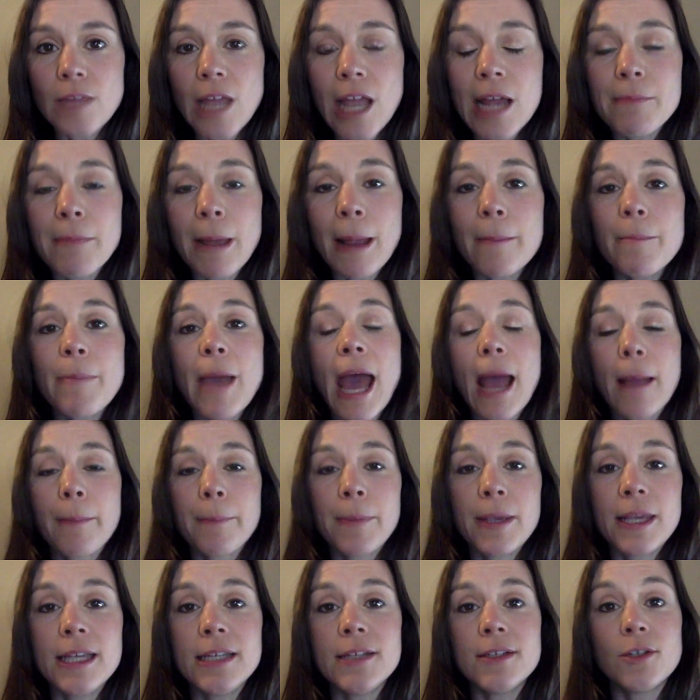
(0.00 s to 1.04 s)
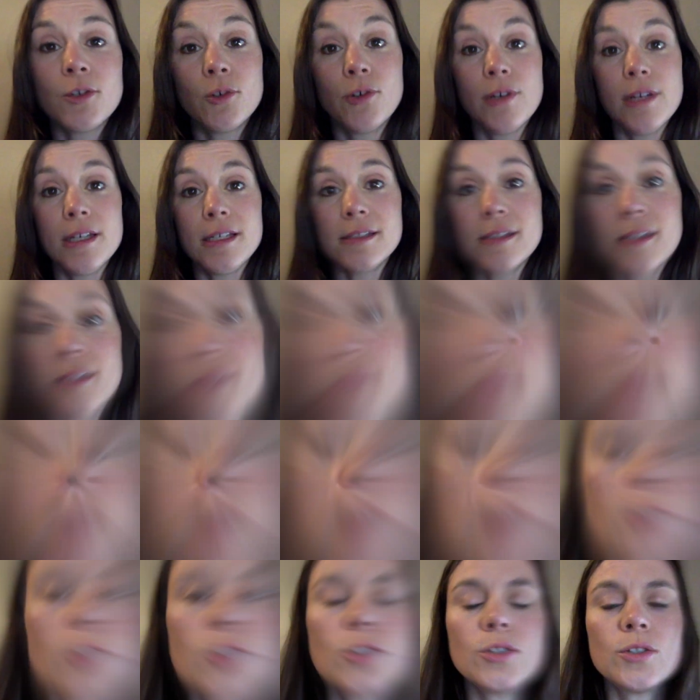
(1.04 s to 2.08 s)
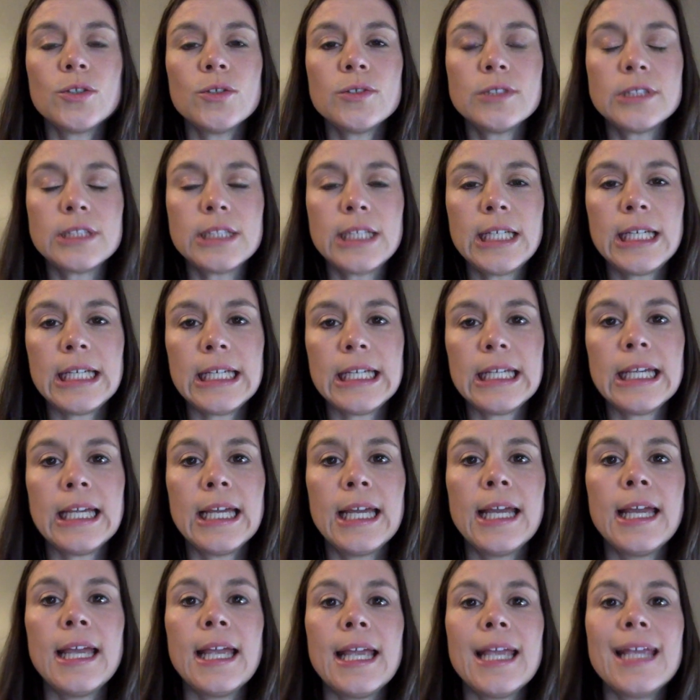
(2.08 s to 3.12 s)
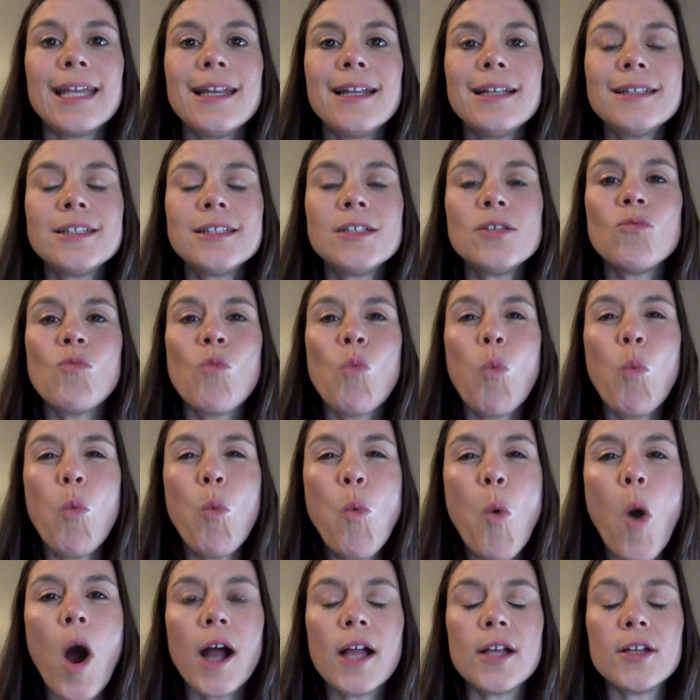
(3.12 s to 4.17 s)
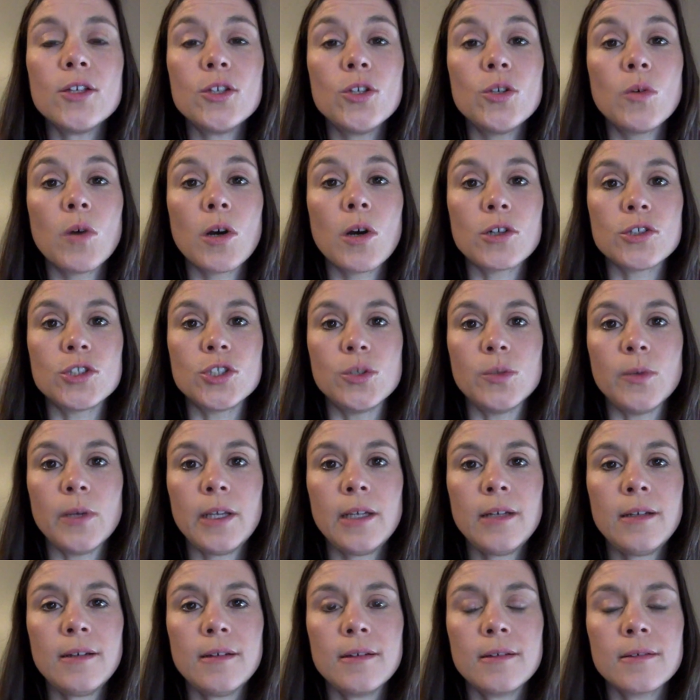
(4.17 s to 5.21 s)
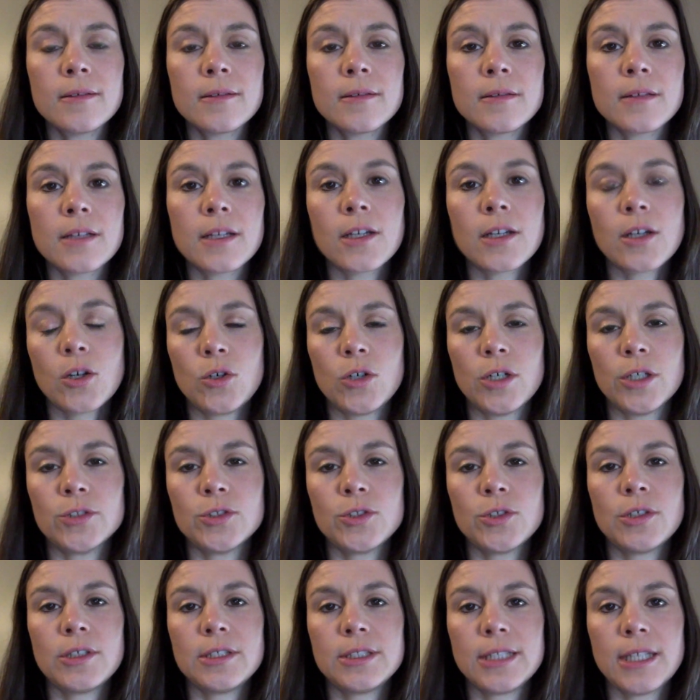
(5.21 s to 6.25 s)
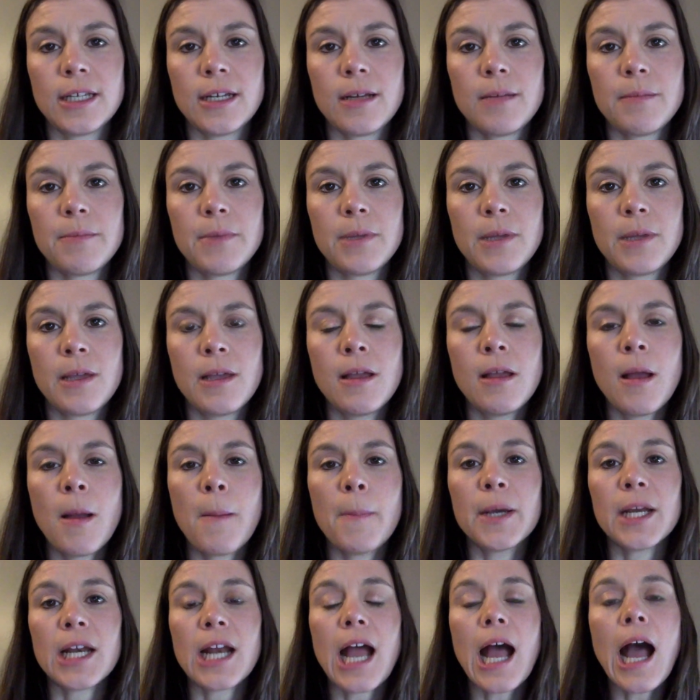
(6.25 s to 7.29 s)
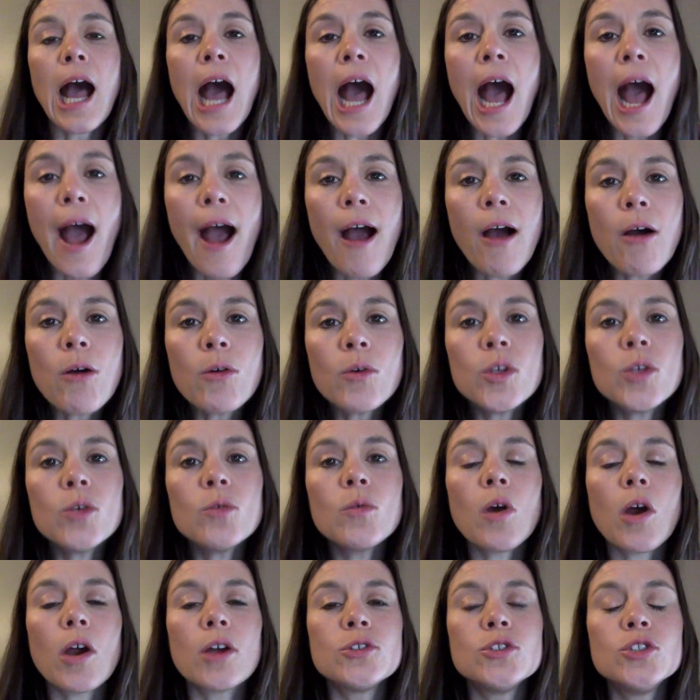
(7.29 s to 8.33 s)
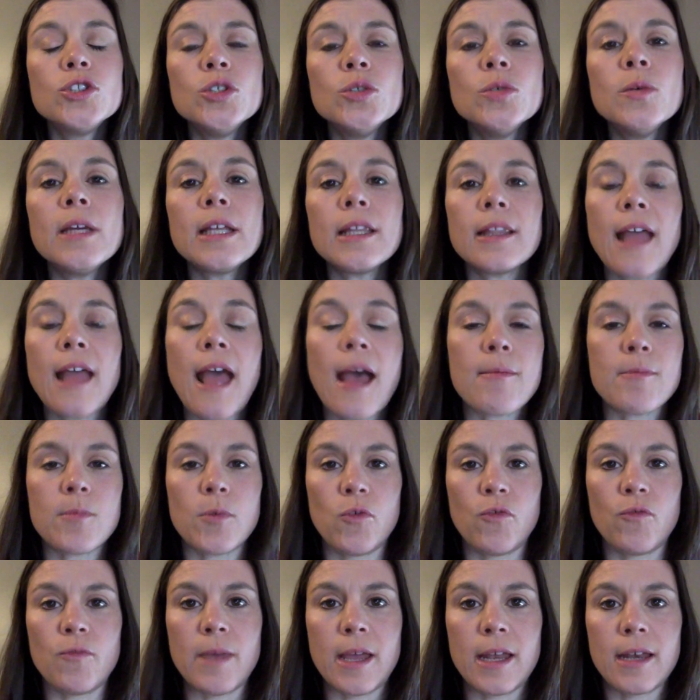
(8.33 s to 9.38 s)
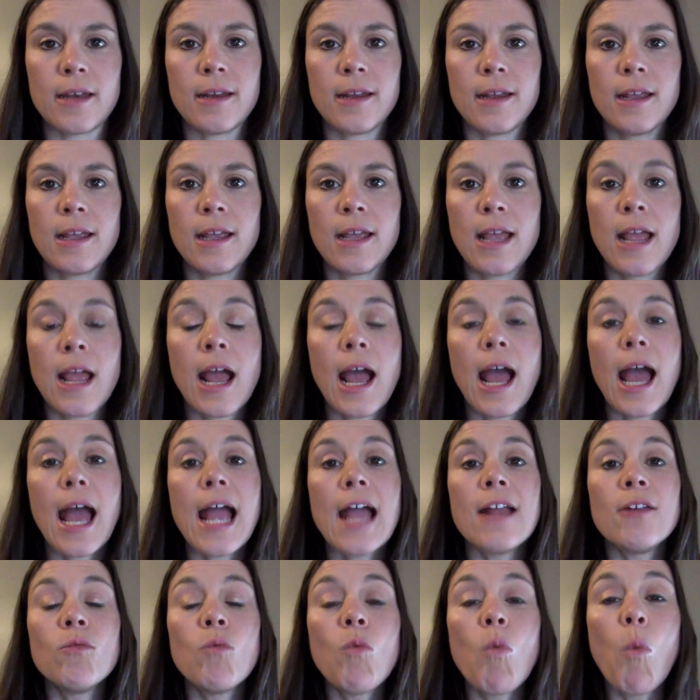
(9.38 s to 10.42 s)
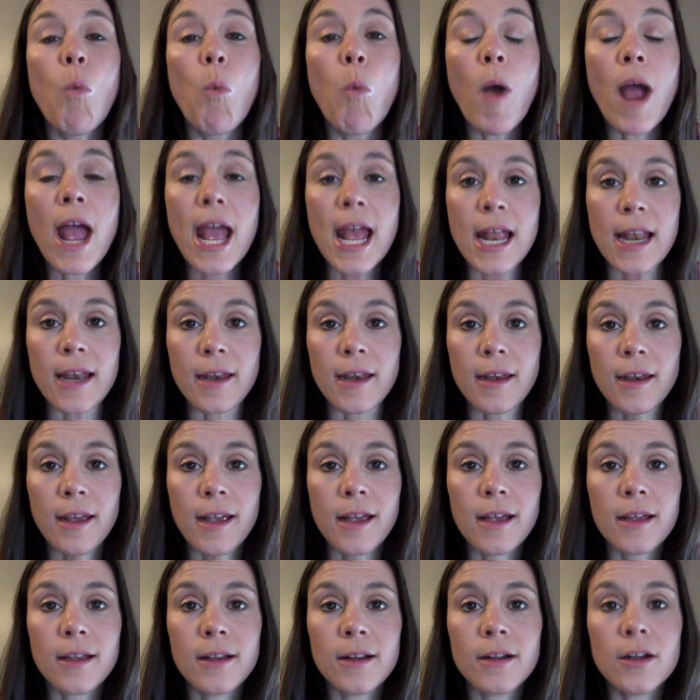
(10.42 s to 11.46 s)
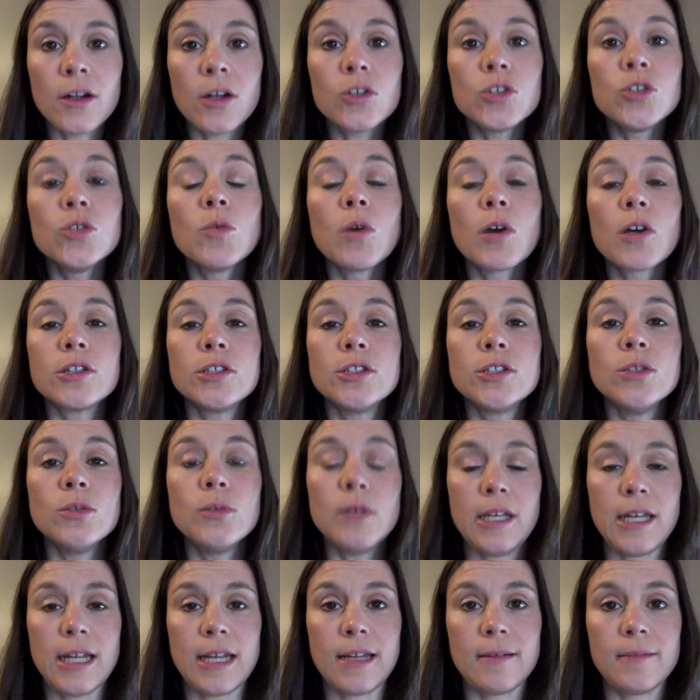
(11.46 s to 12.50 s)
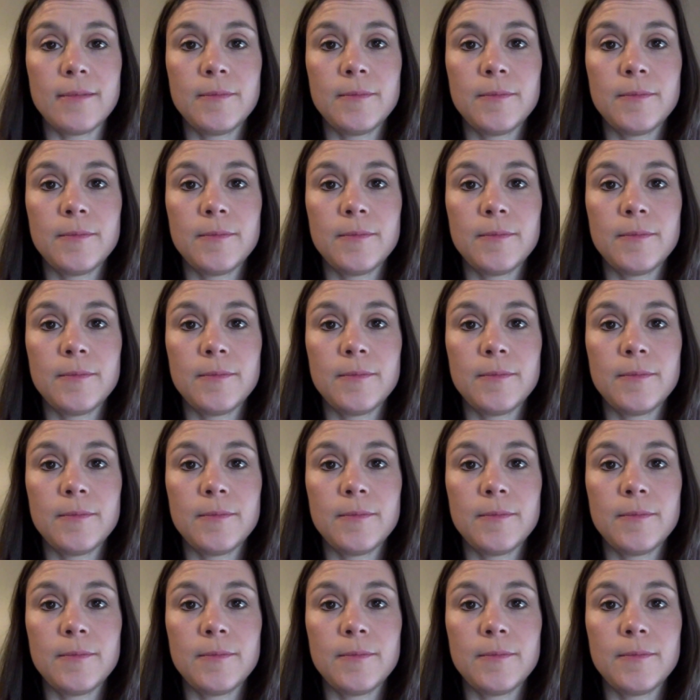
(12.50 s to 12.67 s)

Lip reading: And my back pain decreased. So you see, it isn't what you are doing, like a crunch or a sit-up, but how you are doing that movement and when you are doing it.